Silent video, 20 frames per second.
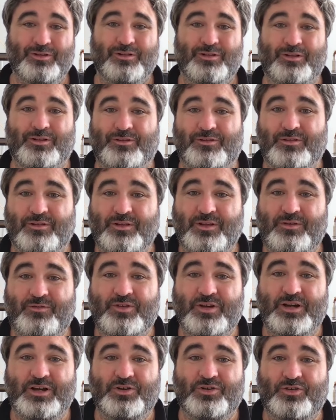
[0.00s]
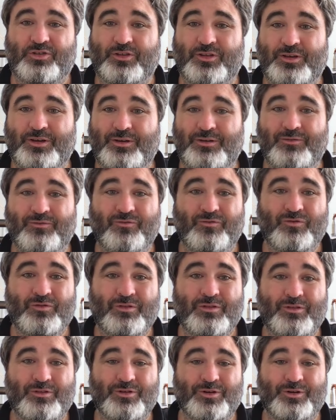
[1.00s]
let's live dangerously,
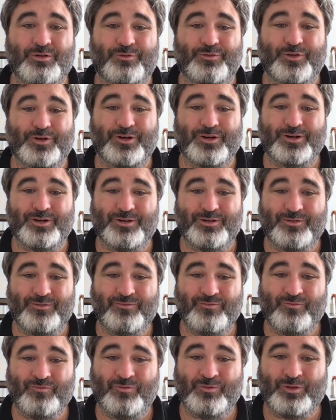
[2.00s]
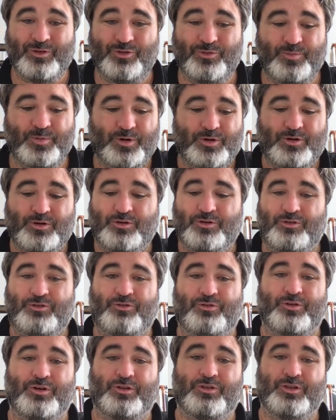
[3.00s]
Docker file, expose
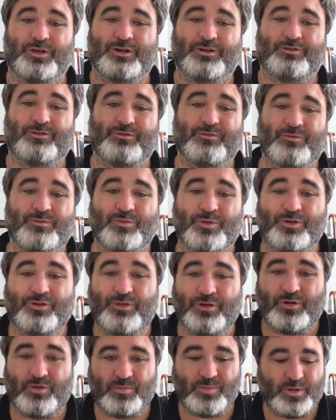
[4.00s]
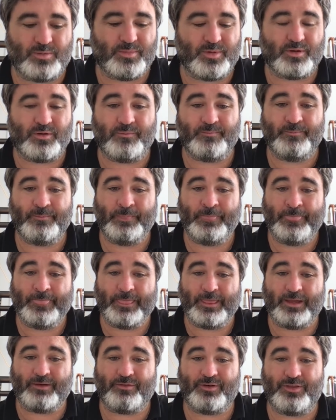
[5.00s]
3000. We just got to remember
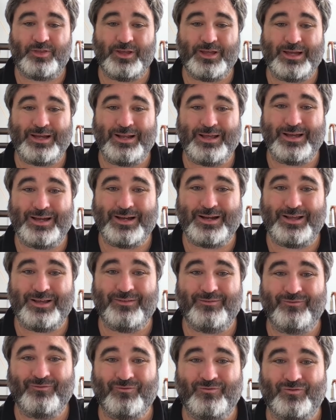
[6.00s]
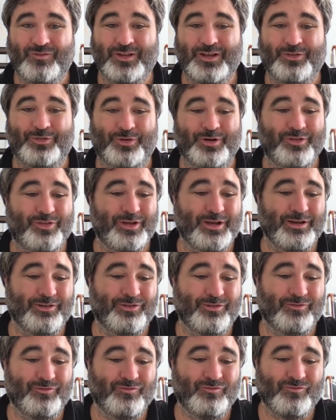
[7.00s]
everything 8080, now
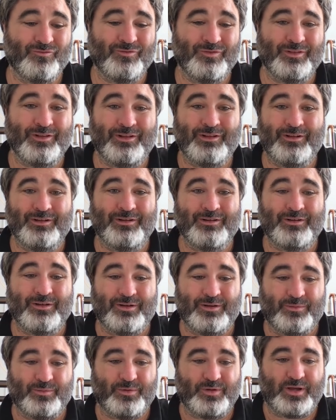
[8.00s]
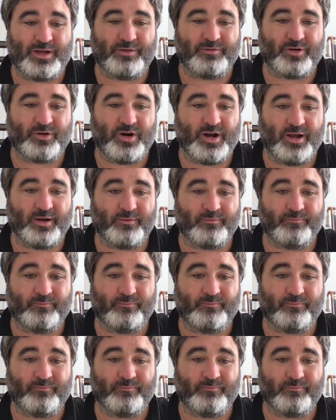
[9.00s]
3000. And we'll have a crack.